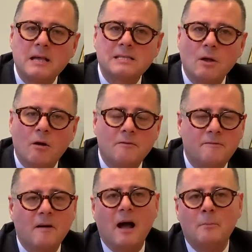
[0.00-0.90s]
the best of
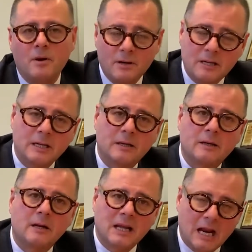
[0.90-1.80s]

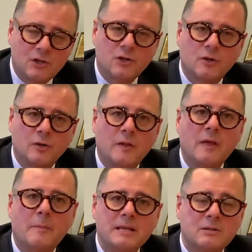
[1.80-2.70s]
American culture,
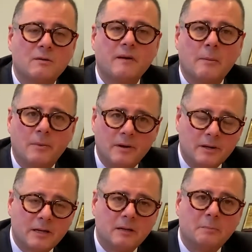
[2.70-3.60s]
the best of
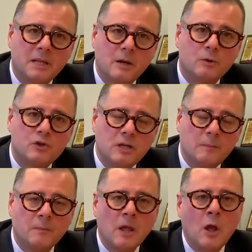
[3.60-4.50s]
American
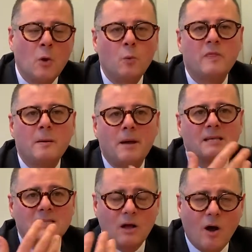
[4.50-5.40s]
pedagogy, with the
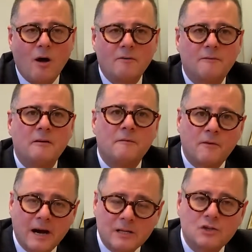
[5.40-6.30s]
best of
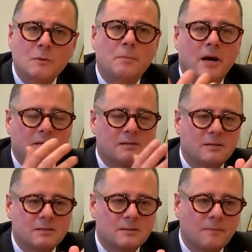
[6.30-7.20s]
French
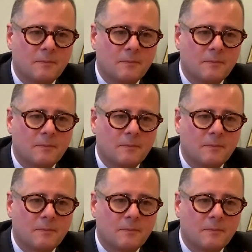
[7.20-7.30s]
practices.